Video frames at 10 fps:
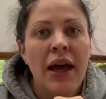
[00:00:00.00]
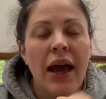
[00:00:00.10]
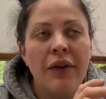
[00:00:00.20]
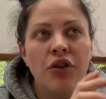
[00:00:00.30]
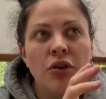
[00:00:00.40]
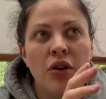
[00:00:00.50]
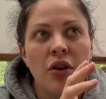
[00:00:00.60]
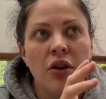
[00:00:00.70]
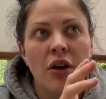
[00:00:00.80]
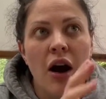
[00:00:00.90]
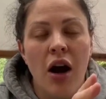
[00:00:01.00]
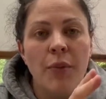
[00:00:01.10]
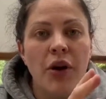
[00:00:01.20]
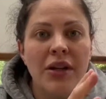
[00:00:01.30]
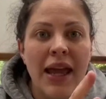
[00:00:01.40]
If your
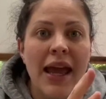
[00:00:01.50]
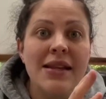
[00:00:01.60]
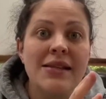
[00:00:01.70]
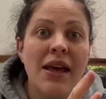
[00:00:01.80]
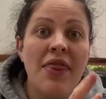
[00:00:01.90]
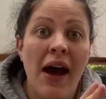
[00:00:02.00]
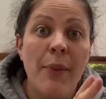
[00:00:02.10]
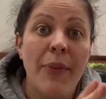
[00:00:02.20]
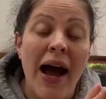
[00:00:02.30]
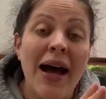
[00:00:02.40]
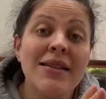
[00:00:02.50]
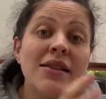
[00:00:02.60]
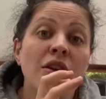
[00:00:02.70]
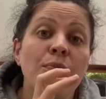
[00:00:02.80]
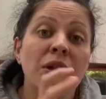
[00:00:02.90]
heartburn gets that bad,
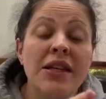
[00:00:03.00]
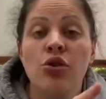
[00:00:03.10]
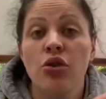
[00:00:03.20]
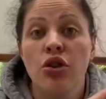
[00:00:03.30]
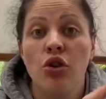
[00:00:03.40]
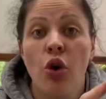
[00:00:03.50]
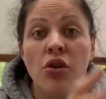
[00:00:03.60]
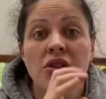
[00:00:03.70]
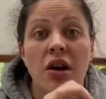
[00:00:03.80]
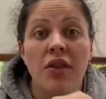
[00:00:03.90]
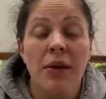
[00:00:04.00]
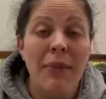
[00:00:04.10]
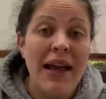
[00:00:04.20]
please go to the doctor. They might